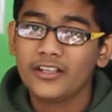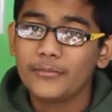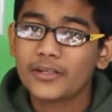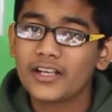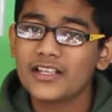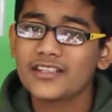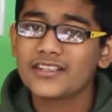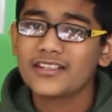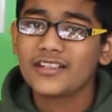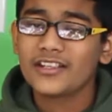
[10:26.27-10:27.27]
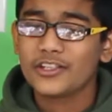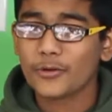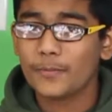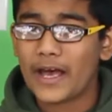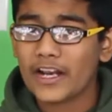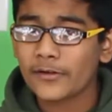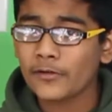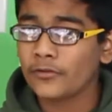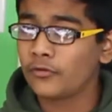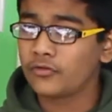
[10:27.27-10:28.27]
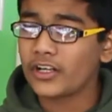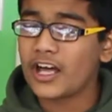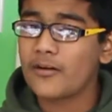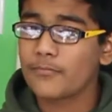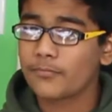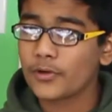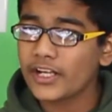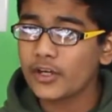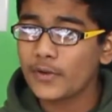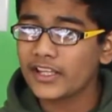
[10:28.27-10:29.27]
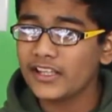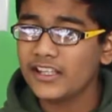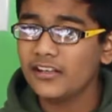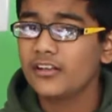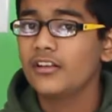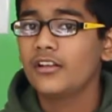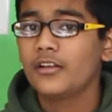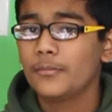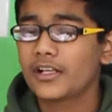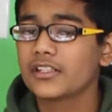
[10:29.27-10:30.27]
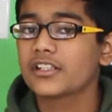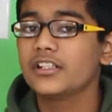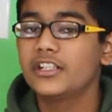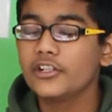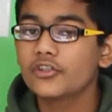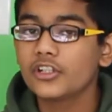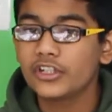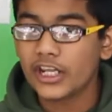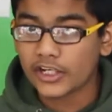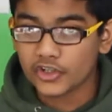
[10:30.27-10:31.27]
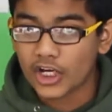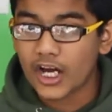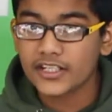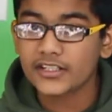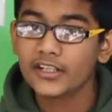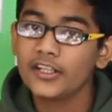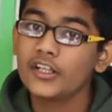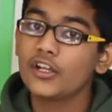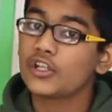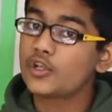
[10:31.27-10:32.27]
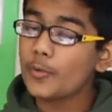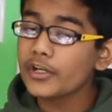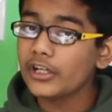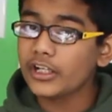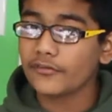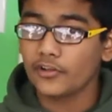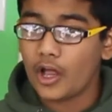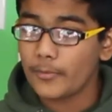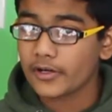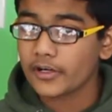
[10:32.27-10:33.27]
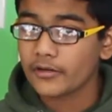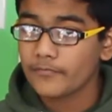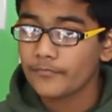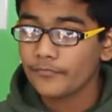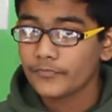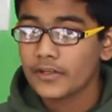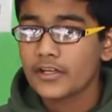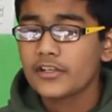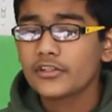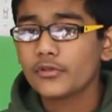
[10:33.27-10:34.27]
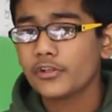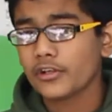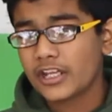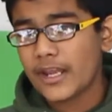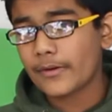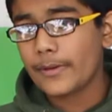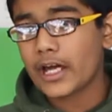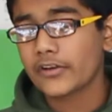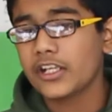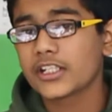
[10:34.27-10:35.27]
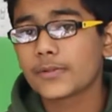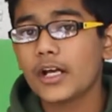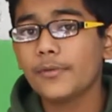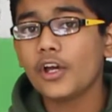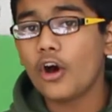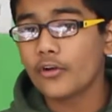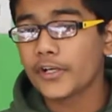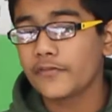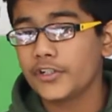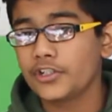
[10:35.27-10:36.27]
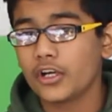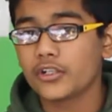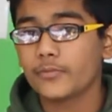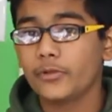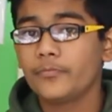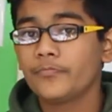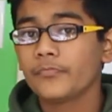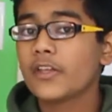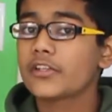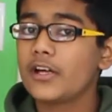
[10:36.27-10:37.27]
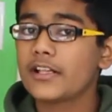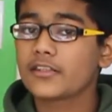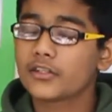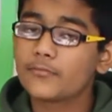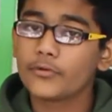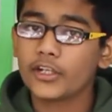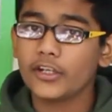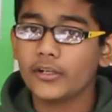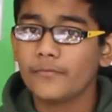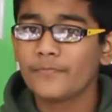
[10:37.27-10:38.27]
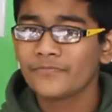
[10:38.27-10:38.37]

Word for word: because your battery will run out pretty quickly because it's continuously taking shots. So will your intervalometer. So your camera battery is probably already rechargeable, so that's pretty good.